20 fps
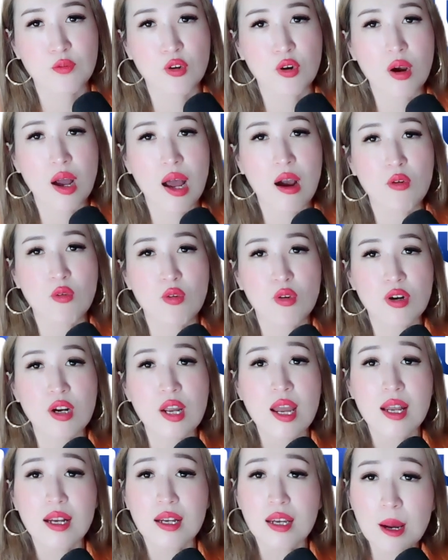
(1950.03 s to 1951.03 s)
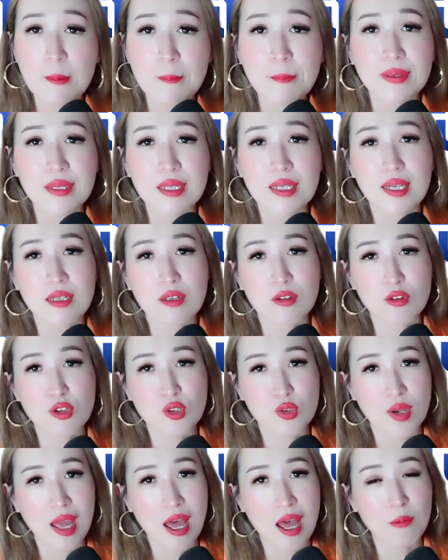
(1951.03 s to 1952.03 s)
for our company and
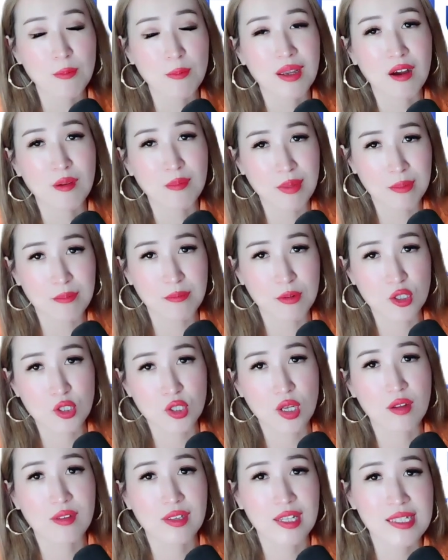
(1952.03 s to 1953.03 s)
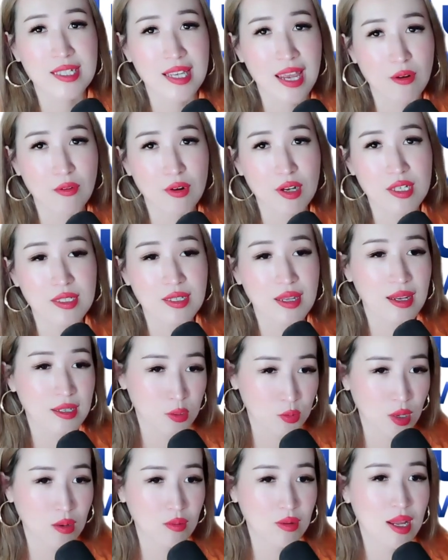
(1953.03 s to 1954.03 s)
also helping our members on these areas
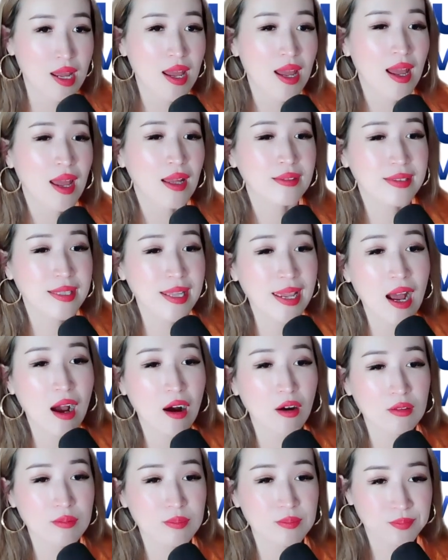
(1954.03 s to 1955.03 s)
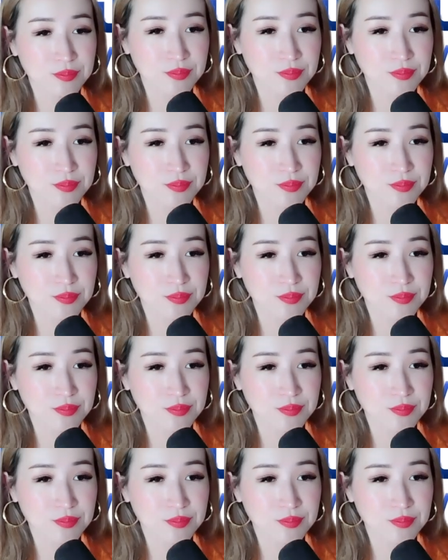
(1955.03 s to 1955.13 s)
as well. Now,